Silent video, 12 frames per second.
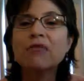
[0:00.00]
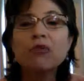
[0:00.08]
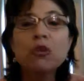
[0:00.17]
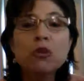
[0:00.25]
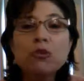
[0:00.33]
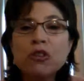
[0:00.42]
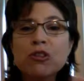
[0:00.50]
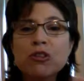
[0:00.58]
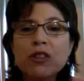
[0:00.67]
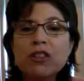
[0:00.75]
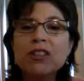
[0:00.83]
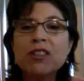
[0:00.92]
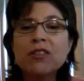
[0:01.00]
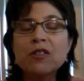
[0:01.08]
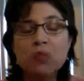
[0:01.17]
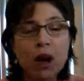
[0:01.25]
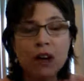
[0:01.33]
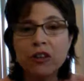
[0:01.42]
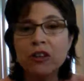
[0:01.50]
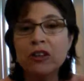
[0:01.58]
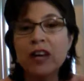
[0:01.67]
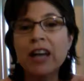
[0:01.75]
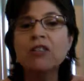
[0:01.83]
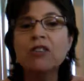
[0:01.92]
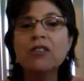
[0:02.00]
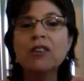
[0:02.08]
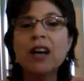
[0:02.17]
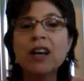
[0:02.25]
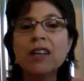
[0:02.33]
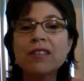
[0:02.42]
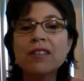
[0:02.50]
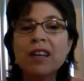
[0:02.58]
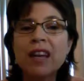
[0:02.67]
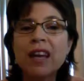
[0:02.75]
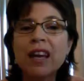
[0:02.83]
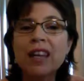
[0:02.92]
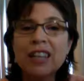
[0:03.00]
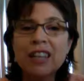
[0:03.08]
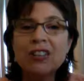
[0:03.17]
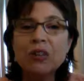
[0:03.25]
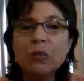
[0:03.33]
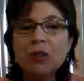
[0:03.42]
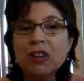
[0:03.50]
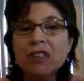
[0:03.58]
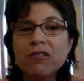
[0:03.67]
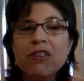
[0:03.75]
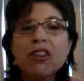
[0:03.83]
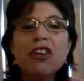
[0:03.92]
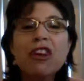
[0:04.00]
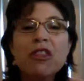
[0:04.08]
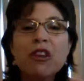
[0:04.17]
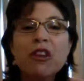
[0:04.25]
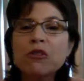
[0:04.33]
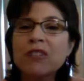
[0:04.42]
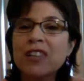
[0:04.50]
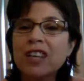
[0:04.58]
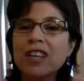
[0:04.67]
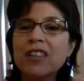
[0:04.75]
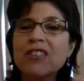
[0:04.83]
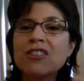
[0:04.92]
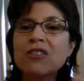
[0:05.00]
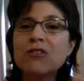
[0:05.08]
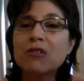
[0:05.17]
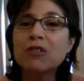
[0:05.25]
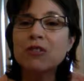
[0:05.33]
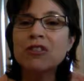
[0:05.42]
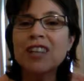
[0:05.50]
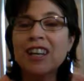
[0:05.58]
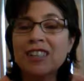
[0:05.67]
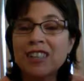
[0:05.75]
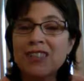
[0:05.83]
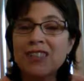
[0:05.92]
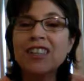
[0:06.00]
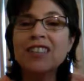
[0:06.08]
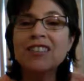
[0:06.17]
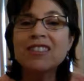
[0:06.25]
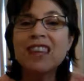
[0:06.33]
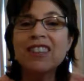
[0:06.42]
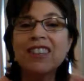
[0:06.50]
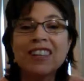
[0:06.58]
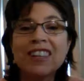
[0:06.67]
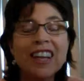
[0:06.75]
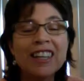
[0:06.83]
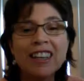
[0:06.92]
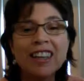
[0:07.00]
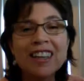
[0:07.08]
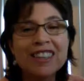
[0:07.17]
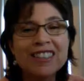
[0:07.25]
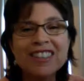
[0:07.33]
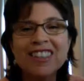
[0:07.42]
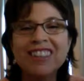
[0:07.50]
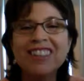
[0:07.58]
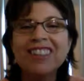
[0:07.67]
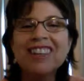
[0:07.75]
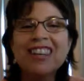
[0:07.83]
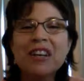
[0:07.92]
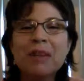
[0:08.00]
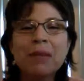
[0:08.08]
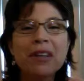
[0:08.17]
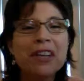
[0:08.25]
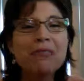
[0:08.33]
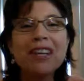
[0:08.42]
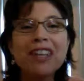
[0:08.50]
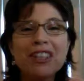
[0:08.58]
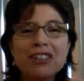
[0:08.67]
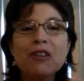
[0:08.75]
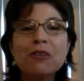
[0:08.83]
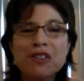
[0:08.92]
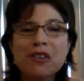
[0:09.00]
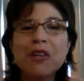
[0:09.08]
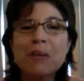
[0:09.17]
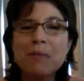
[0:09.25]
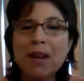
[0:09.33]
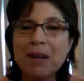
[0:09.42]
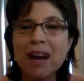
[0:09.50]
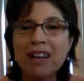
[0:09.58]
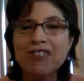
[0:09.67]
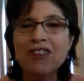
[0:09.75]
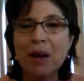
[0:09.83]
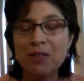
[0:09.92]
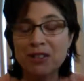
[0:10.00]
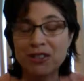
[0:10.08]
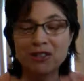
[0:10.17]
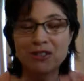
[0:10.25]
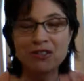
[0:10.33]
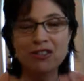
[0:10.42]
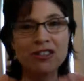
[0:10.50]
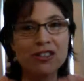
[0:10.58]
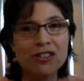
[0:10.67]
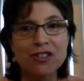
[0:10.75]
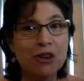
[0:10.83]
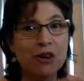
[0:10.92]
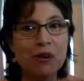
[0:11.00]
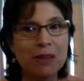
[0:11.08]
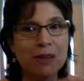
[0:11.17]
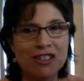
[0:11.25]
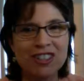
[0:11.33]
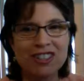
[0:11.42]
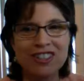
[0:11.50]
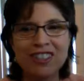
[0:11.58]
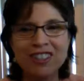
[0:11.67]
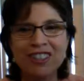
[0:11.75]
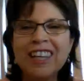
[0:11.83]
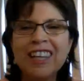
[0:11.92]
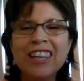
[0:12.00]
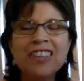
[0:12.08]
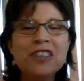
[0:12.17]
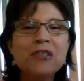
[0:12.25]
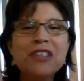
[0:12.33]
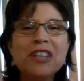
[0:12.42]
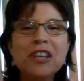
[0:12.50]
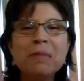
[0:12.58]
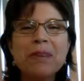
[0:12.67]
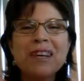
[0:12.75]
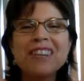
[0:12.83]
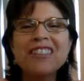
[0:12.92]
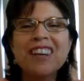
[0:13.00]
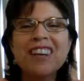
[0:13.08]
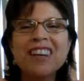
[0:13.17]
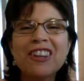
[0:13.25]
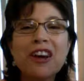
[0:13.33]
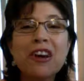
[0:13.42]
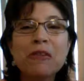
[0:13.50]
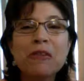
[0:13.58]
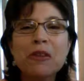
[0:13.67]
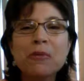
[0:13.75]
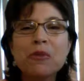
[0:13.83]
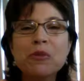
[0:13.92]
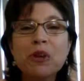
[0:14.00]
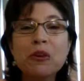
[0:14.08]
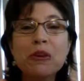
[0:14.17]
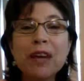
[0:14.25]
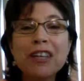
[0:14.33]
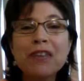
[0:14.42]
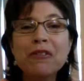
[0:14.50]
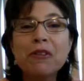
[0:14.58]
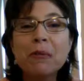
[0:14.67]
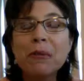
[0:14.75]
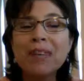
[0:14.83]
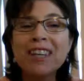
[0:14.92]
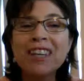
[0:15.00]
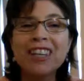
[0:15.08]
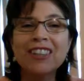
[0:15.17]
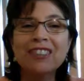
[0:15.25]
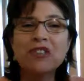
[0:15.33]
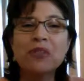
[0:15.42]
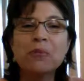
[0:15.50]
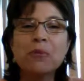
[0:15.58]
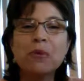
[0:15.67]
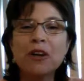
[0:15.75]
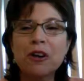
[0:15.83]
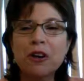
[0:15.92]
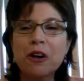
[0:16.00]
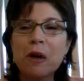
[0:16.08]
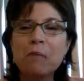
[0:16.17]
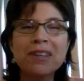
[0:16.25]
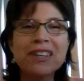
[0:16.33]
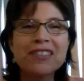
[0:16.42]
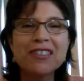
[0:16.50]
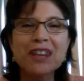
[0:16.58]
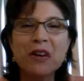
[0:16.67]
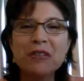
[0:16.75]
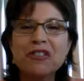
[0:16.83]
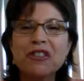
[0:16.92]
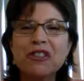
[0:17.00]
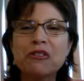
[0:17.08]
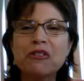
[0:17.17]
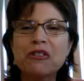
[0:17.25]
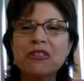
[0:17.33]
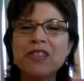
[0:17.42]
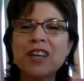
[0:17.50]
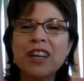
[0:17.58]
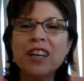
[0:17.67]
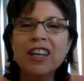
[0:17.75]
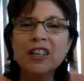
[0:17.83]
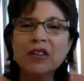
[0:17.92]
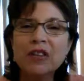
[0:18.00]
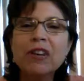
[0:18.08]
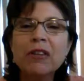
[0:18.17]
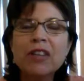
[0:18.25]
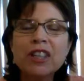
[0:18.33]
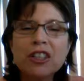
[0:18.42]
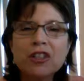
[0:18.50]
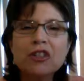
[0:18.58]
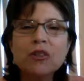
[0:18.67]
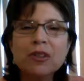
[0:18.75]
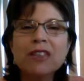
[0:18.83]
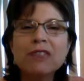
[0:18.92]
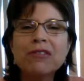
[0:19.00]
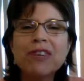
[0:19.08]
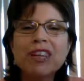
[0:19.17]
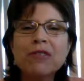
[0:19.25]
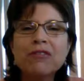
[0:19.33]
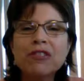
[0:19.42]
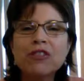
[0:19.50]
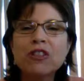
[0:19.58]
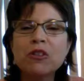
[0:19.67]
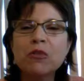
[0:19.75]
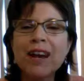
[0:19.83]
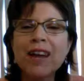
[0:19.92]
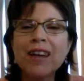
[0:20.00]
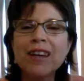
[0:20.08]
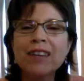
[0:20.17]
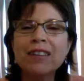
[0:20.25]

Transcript: food restrictions, water, exercise, and HITO will convert those needs to foods and activities that the client likes. Believe me, HITO is going to make my job as a nutritionist so much easier. HITO's database and logarithms were created from the beginning to support our complex health solutions in a very intuitive and efficient way.